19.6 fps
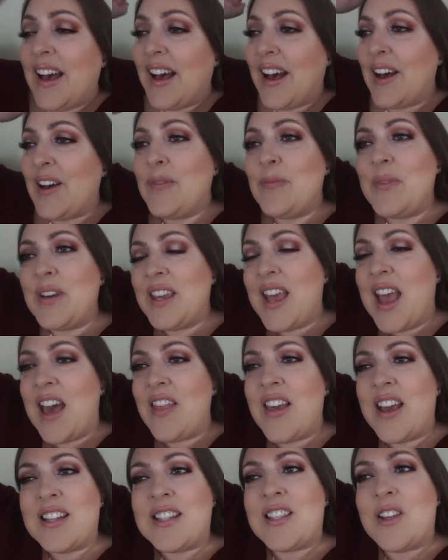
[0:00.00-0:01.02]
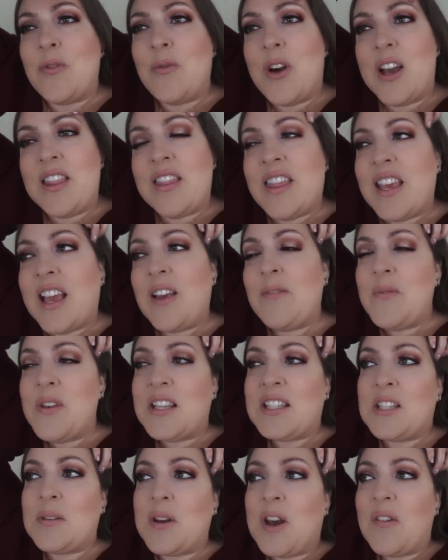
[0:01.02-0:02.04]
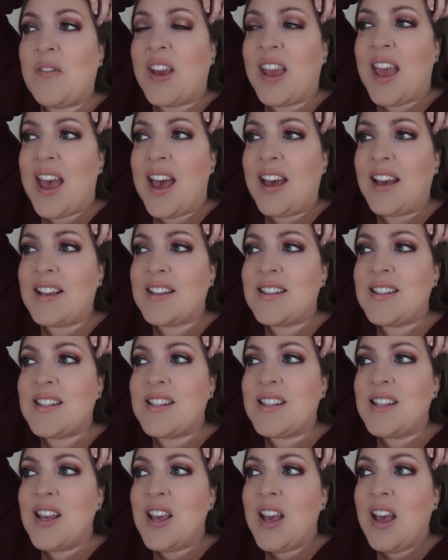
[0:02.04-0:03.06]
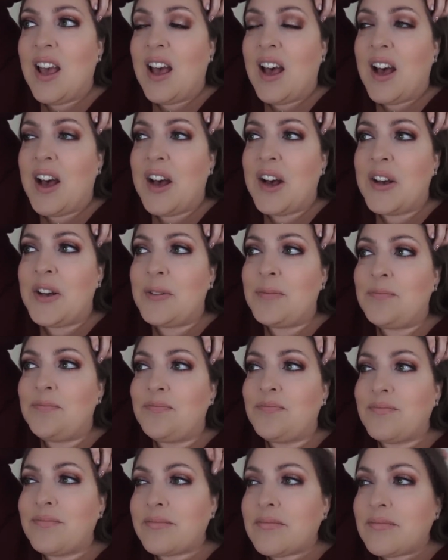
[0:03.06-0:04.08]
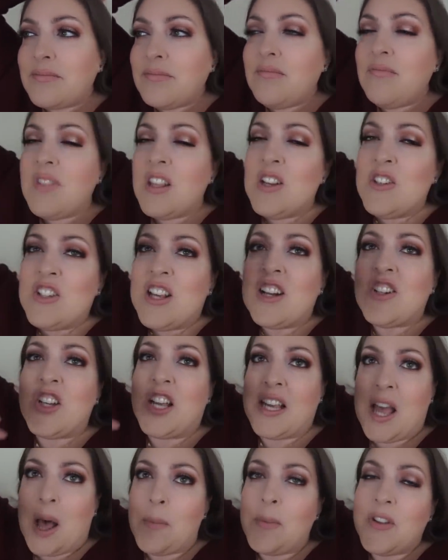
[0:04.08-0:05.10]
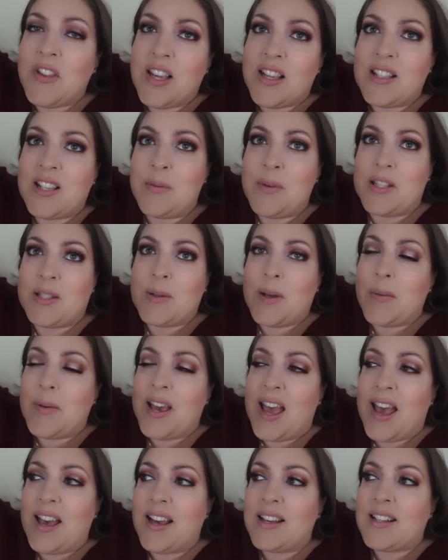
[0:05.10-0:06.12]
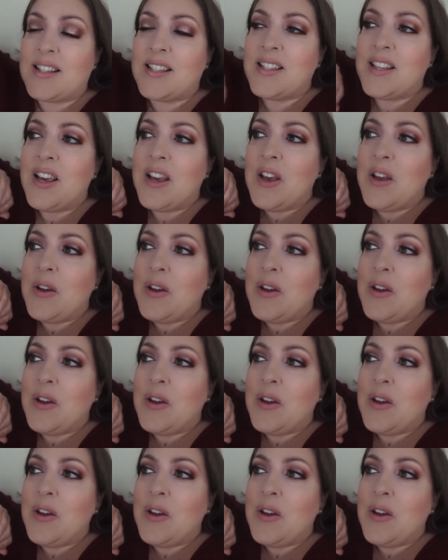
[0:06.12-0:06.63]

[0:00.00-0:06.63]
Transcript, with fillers: Um, but yeah, that's the one thing I miss about my ex. Um, there's actually a couple things I miss about my ex.